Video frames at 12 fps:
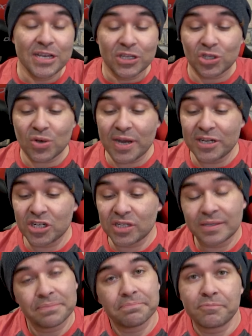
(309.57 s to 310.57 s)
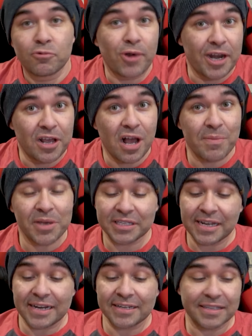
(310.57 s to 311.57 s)
So I just read comics,
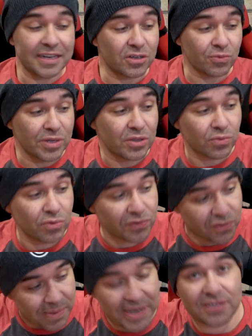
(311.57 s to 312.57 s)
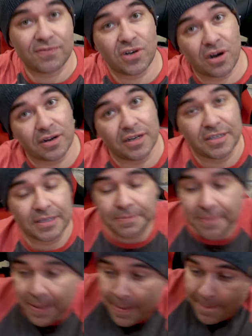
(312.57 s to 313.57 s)
and I decided to read the rules for Massive Darkness.
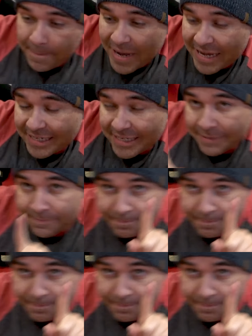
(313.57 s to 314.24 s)
But